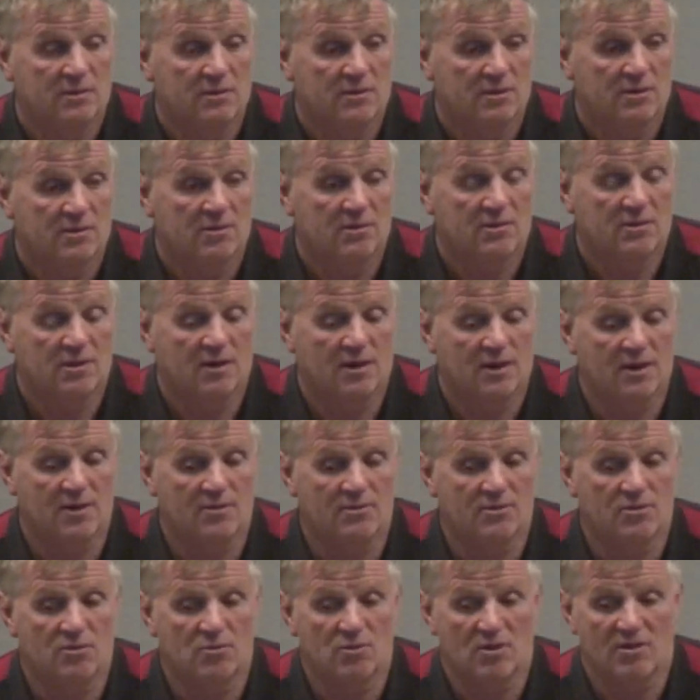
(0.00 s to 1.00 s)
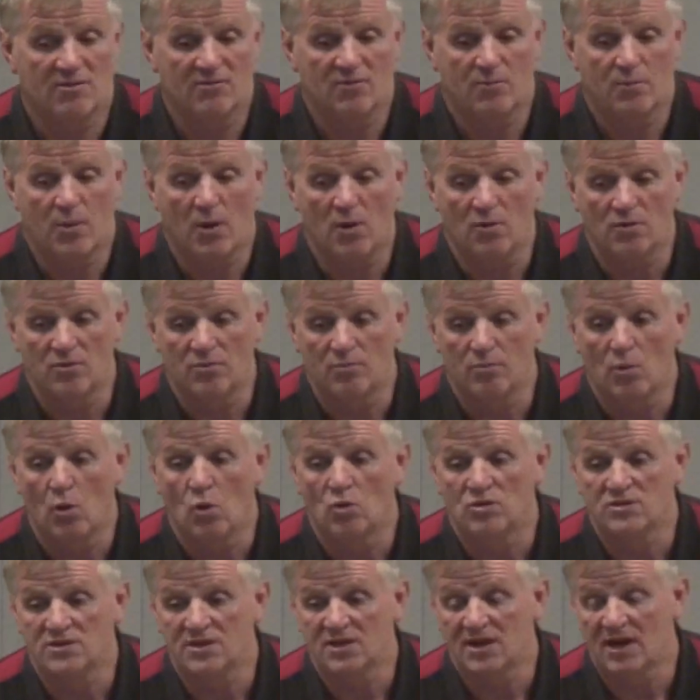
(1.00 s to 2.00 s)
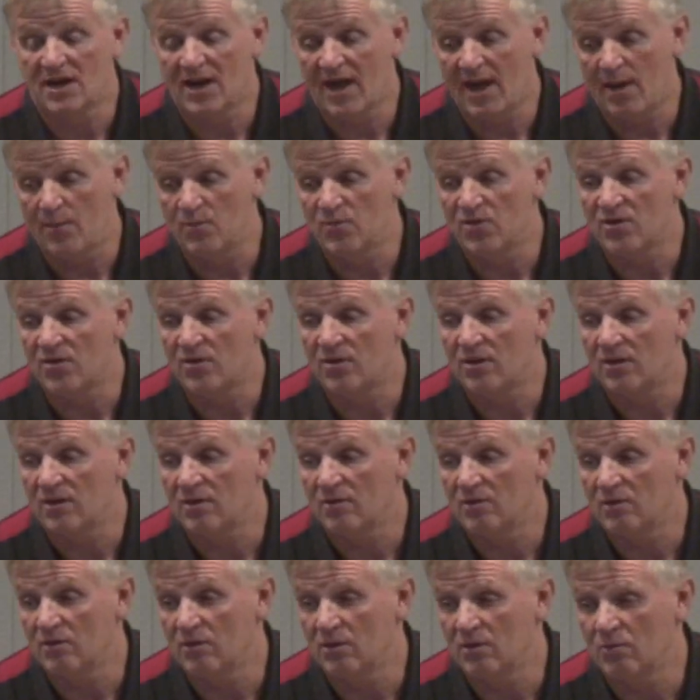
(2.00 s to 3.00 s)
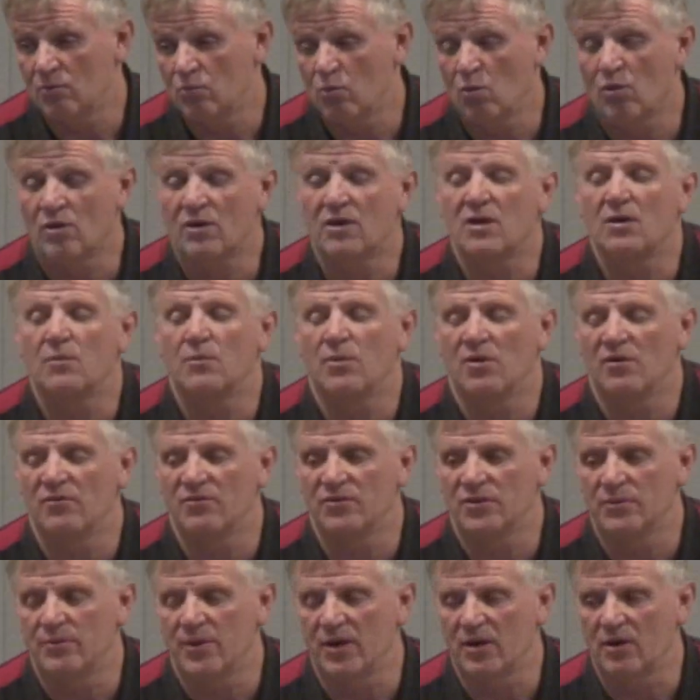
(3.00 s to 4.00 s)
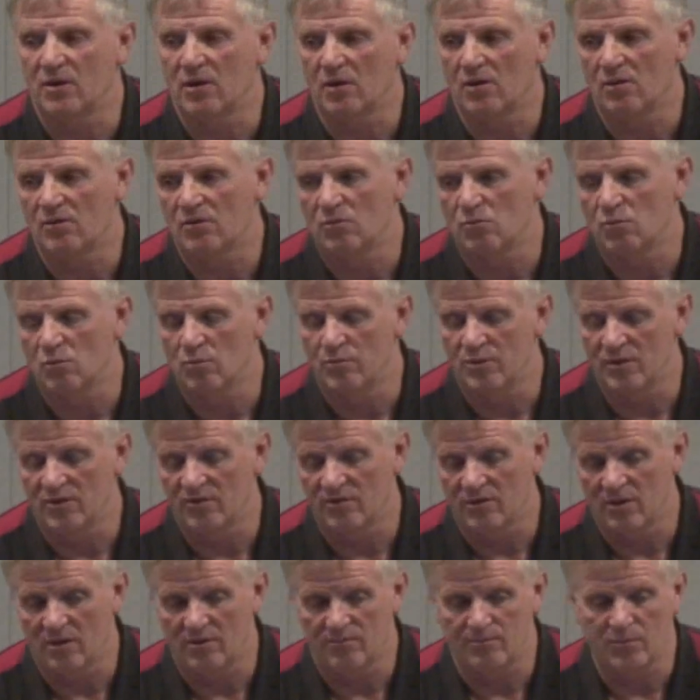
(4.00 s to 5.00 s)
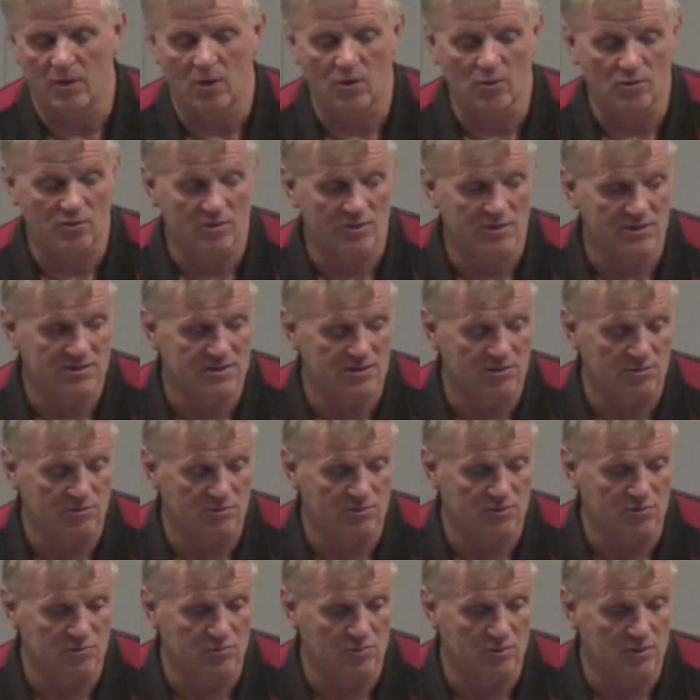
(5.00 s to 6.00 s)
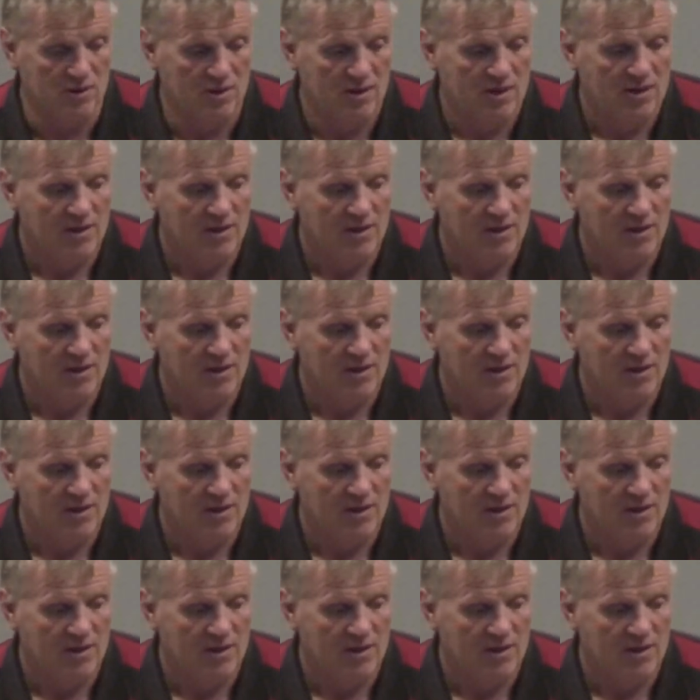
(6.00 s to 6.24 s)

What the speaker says: Okay, you'll have a powder. Most of the labs working above in the main corridor will be a powder and a CO2.